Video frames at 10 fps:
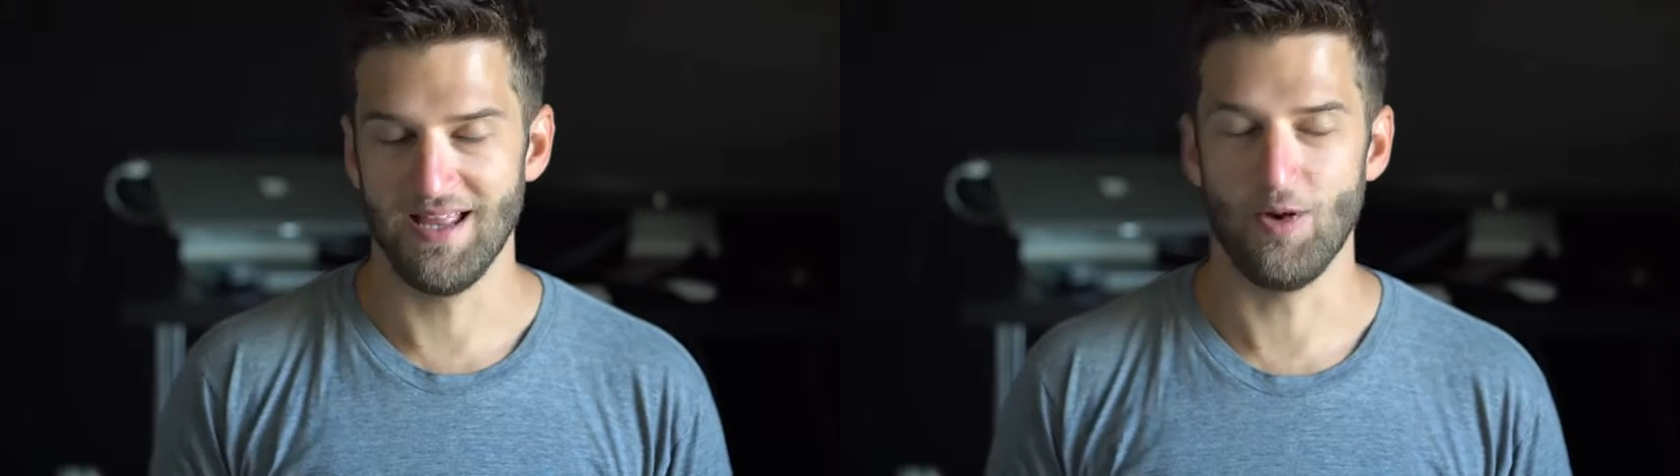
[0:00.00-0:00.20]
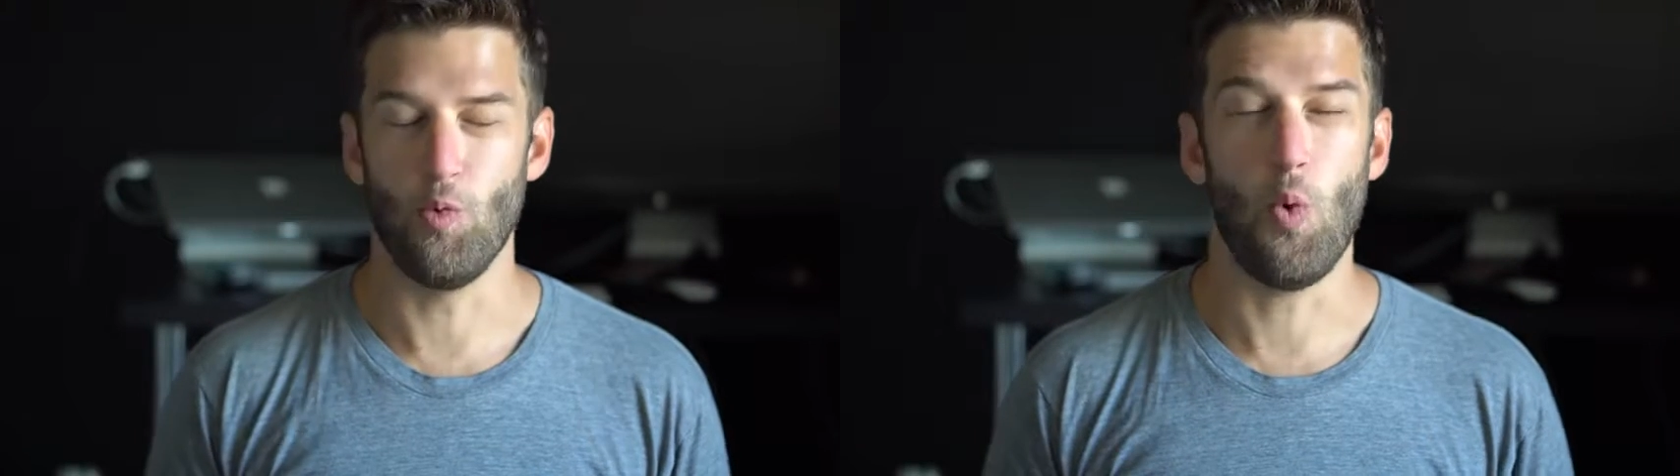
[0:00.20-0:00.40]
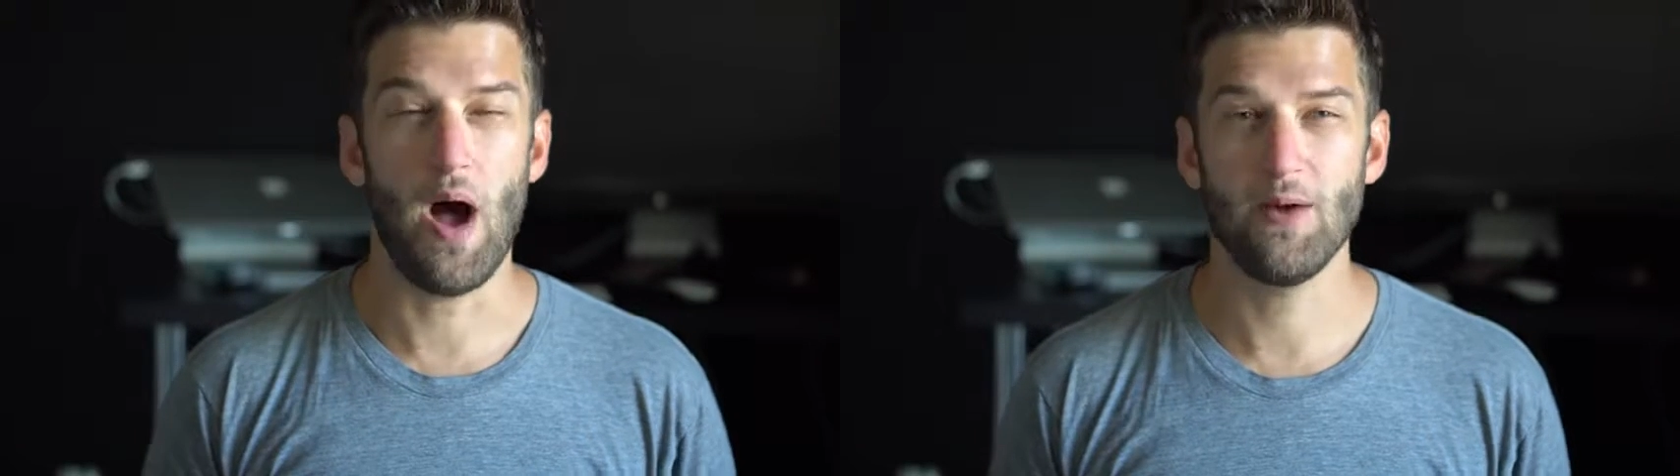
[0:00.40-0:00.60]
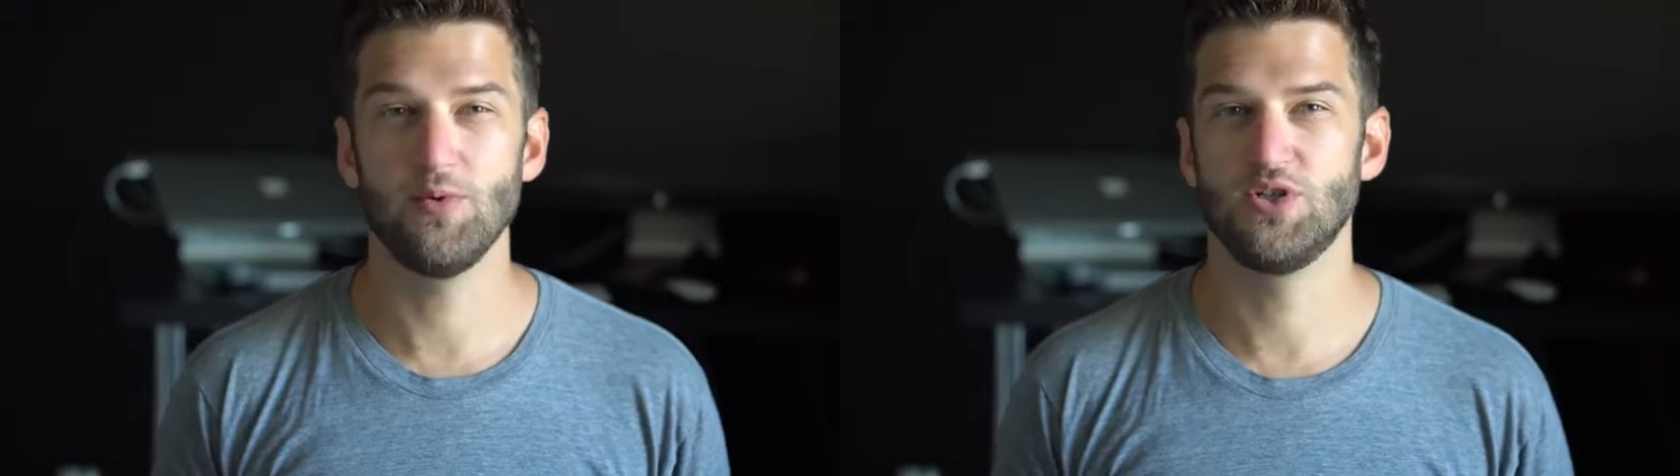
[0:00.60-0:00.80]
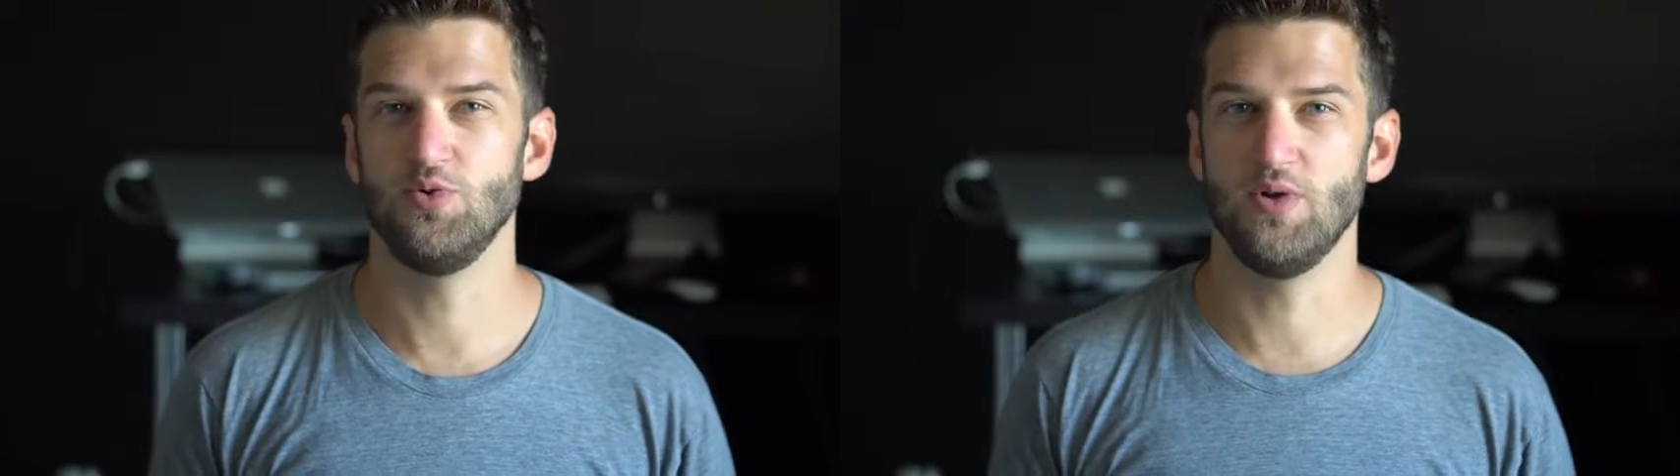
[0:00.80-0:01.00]
Like, why
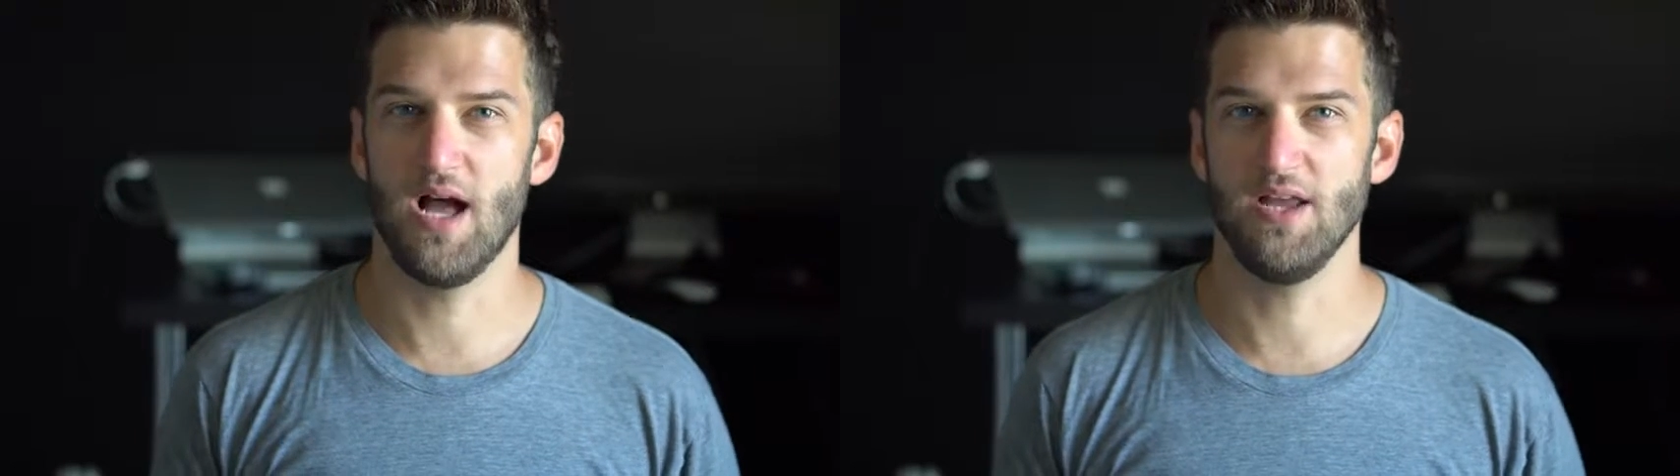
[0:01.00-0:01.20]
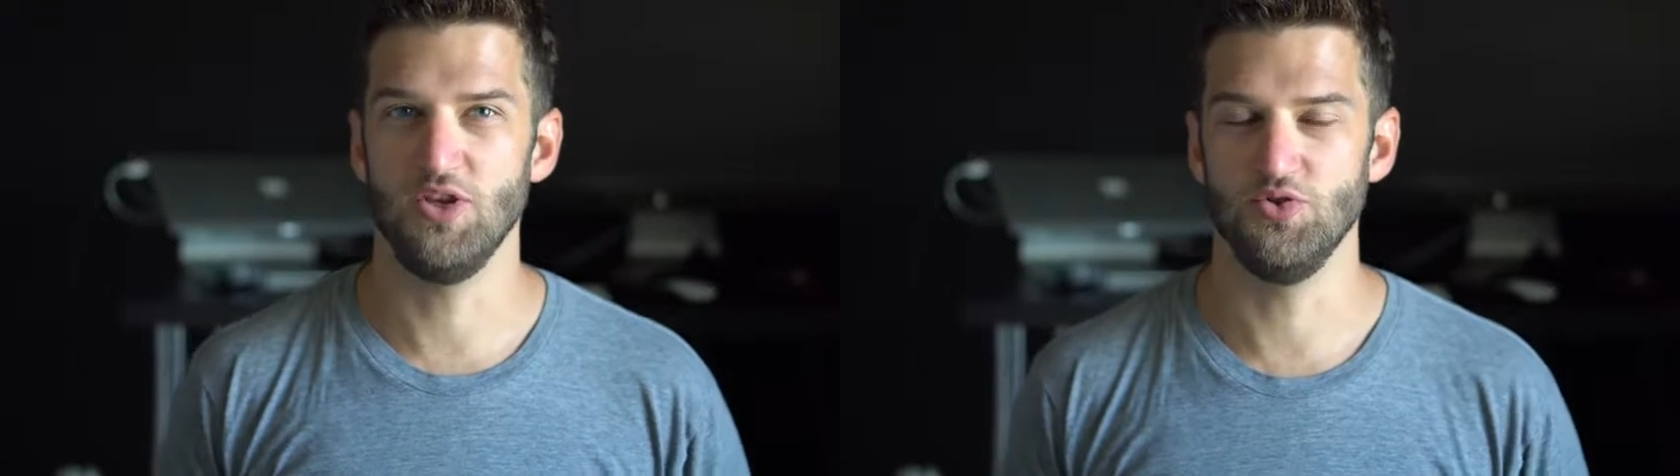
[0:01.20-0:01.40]
would you not